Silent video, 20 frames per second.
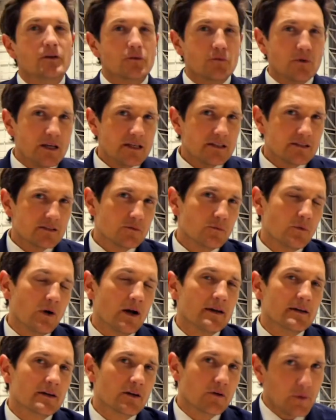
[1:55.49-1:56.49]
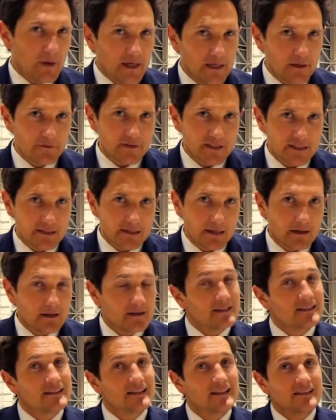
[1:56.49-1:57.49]
The reason why the Queen of the
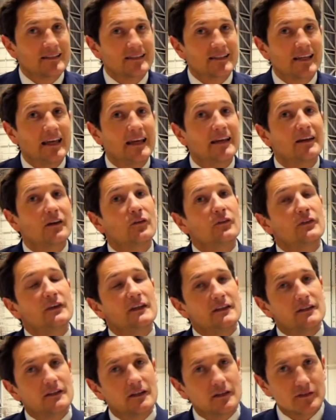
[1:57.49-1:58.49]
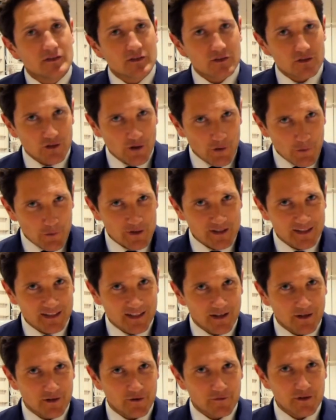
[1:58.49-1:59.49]
Skies stayed on the slower
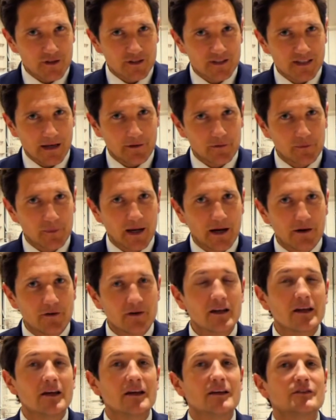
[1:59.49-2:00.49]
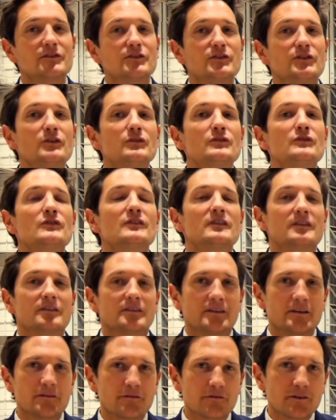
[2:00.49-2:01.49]
side of the sound barrier is due to the
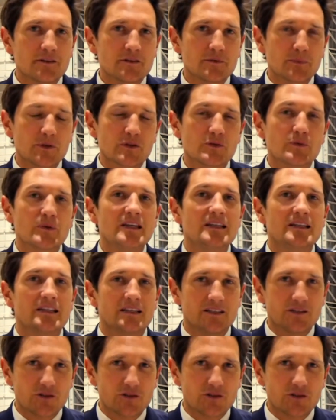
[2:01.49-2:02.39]
difference between the